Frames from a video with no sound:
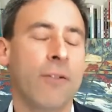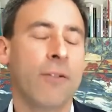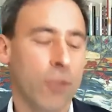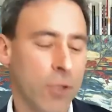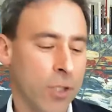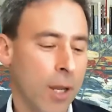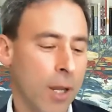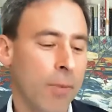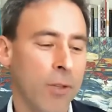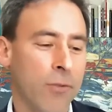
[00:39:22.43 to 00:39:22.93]
For
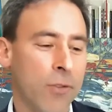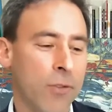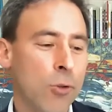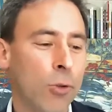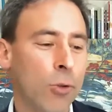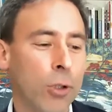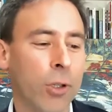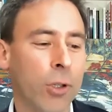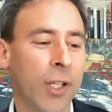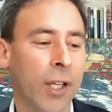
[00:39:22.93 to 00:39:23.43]
example, if you
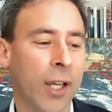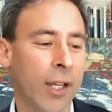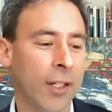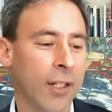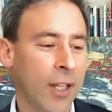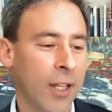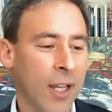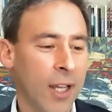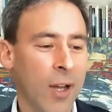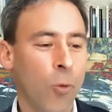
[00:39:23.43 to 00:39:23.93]
look at
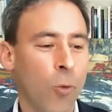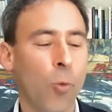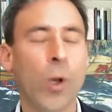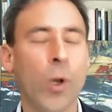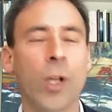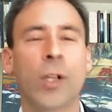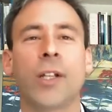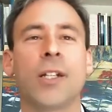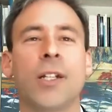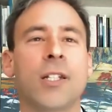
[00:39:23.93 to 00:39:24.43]

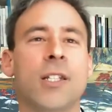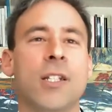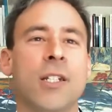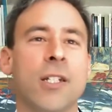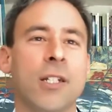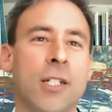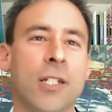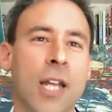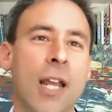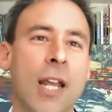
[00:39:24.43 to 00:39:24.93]
willingness to
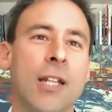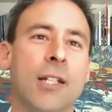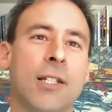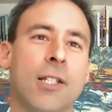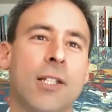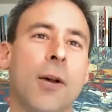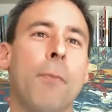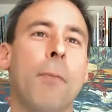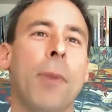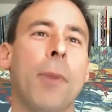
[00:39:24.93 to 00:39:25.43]
date
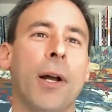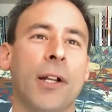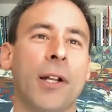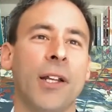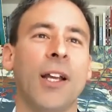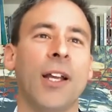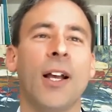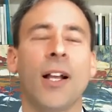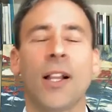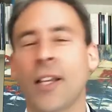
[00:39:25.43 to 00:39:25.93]
somebody,
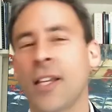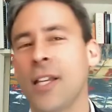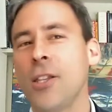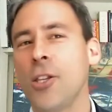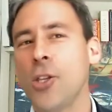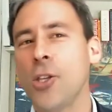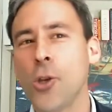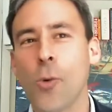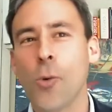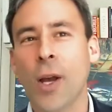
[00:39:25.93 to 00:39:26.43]
like in the
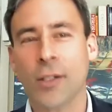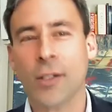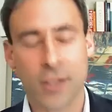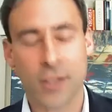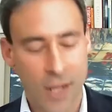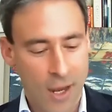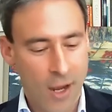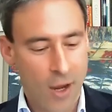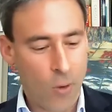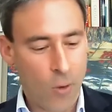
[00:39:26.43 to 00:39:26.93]
US,
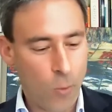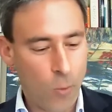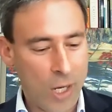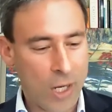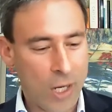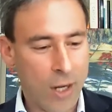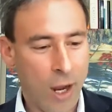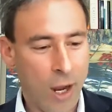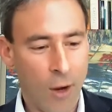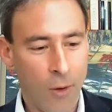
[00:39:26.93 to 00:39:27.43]
we
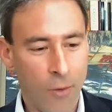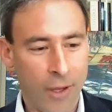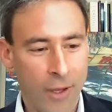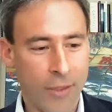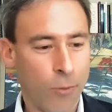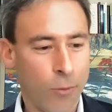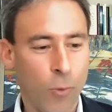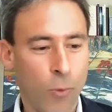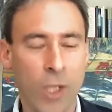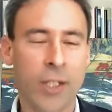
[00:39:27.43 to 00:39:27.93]
know that
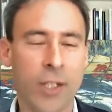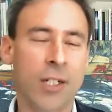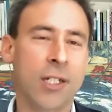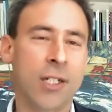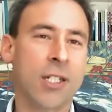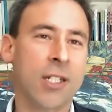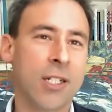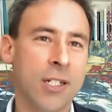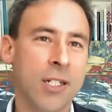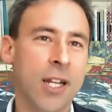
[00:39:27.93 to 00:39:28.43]
willingness
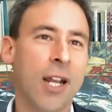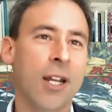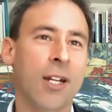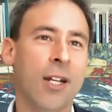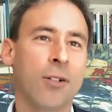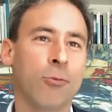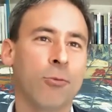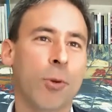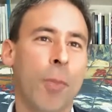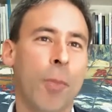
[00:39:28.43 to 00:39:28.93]
to date
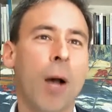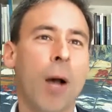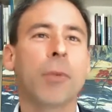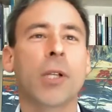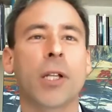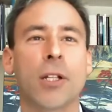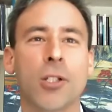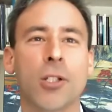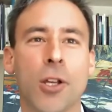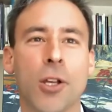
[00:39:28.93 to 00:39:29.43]

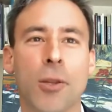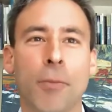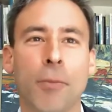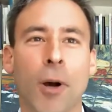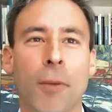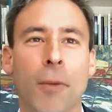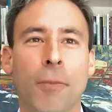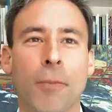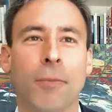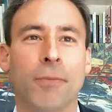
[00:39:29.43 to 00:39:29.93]
Republicans on
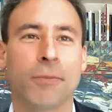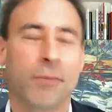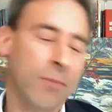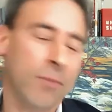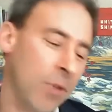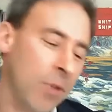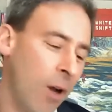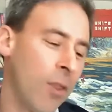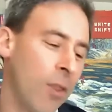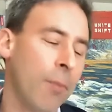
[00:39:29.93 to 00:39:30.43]

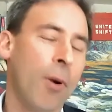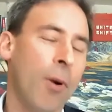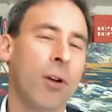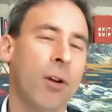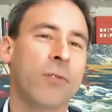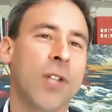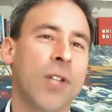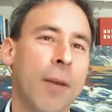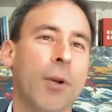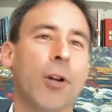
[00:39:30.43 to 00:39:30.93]
the part
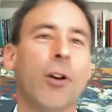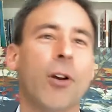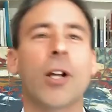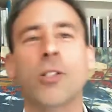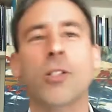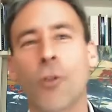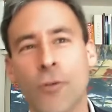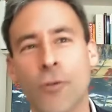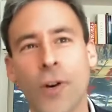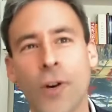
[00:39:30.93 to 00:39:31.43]
of Democrats,
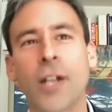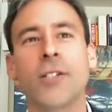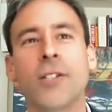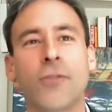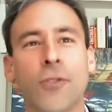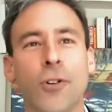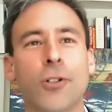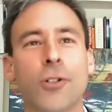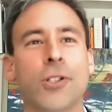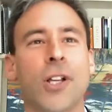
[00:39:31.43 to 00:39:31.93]
or vice
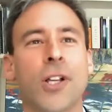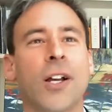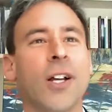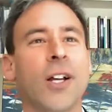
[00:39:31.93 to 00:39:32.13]
versa,